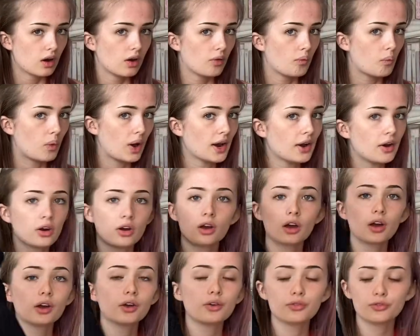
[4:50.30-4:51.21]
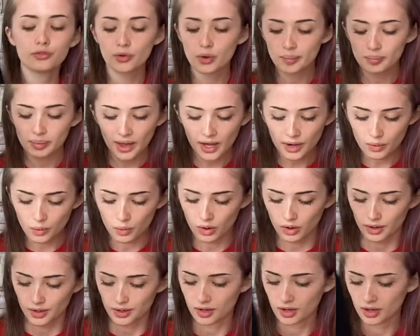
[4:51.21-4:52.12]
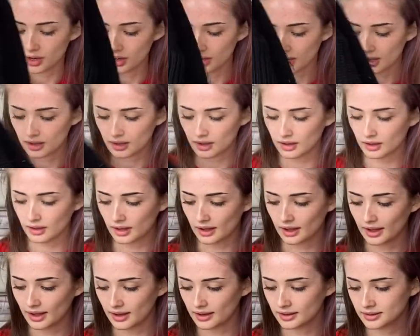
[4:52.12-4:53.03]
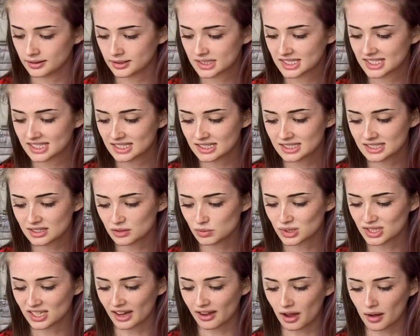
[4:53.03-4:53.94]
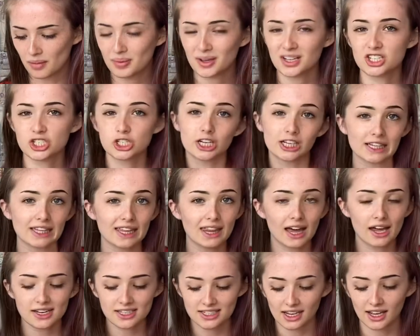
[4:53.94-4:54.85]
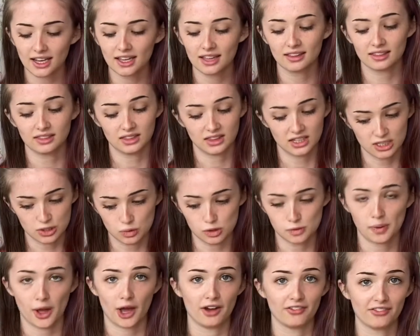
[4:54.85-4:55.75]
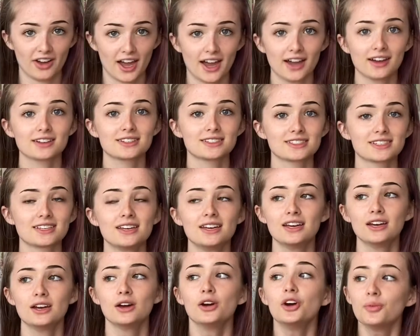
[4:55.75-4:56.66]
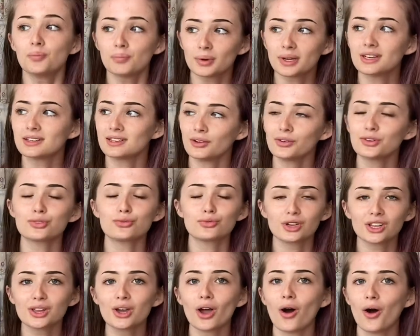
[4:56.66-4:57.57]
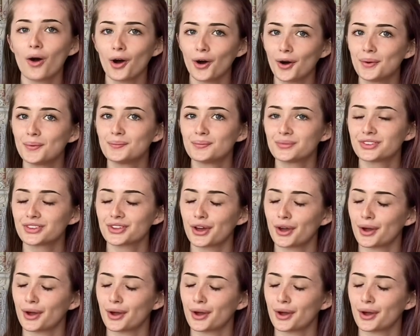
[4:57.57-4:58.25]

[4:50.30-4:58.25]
why not go for a black one? And seeing as it was like a bit chilly that day, this was perfect. But now it's really hot, so